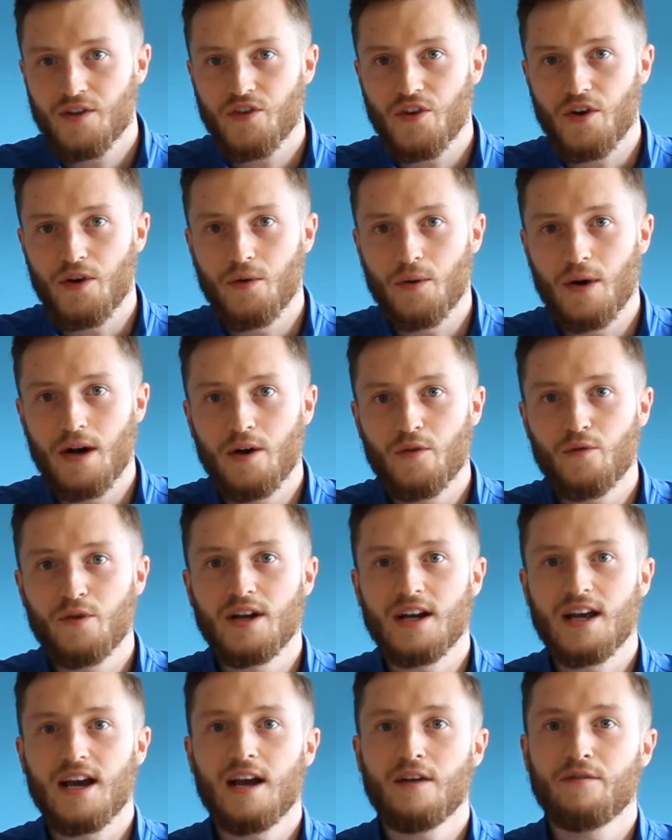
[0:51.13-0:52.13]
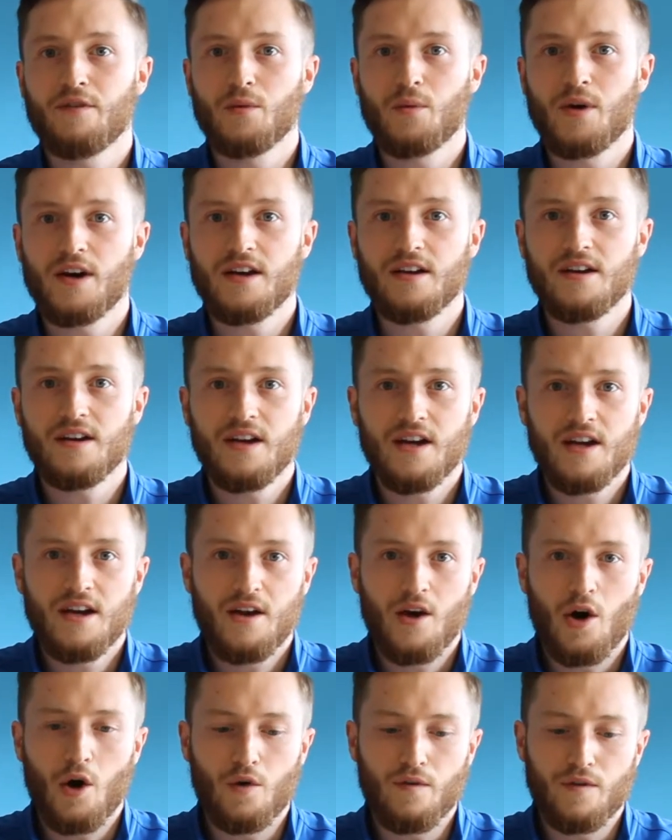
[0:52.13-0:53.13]
so really heavy weight
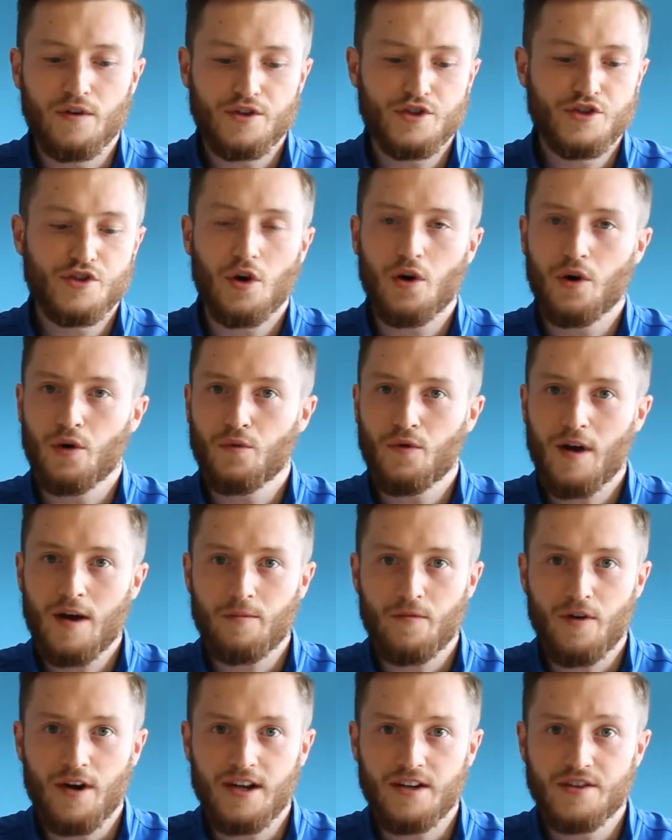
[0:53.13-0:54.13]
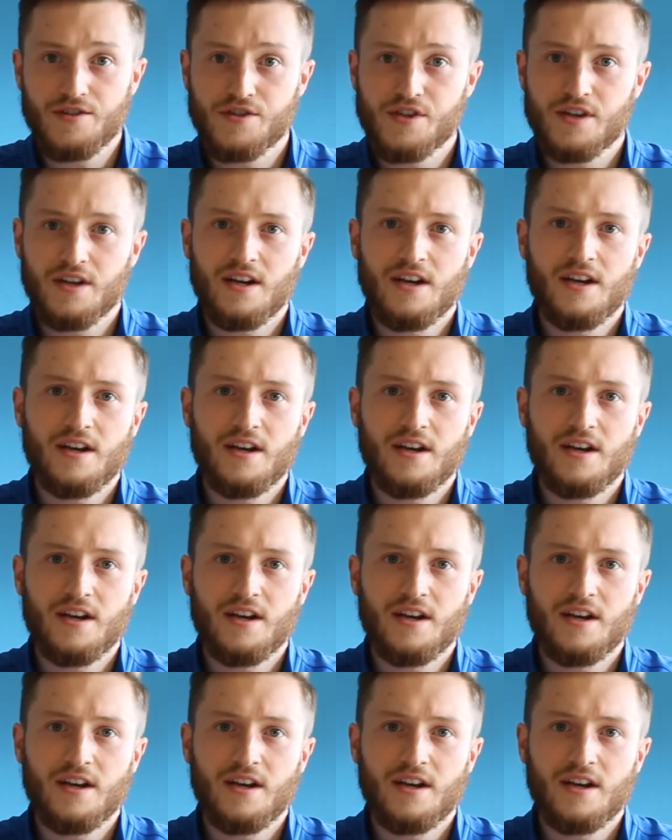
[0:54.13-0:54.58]
over a shorter rep range,